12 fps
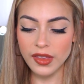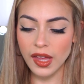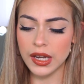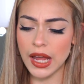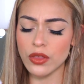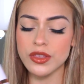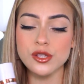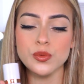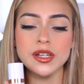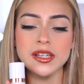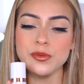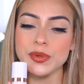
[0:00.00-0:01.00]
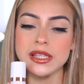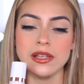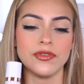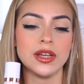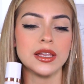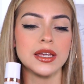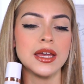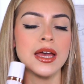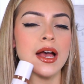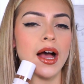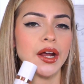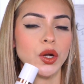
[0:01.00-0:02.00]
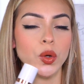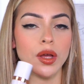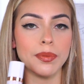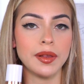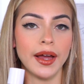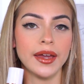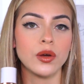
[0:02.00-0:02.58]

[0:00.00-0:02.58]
Now this one is specifically, I don't apply